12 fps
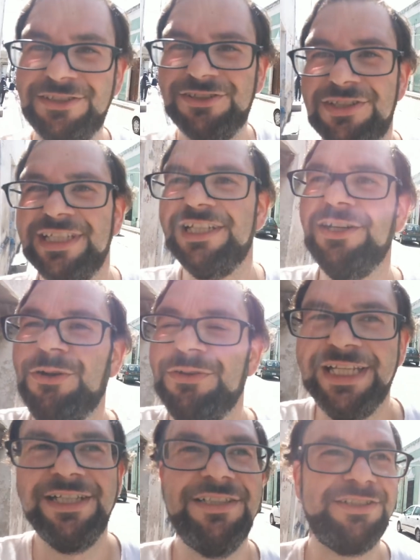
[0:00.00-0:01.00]
interesting. You know, whole
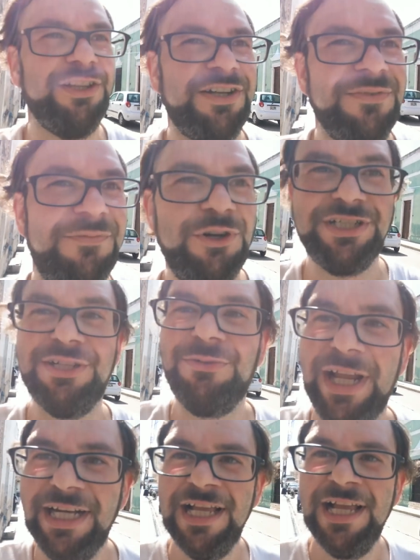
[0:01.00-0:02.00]
thing. So the conversion
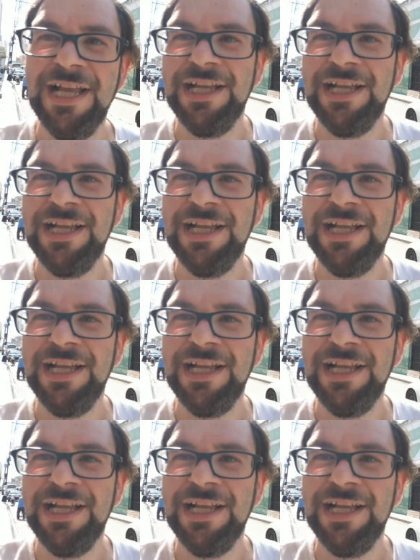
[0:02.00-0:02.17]
rate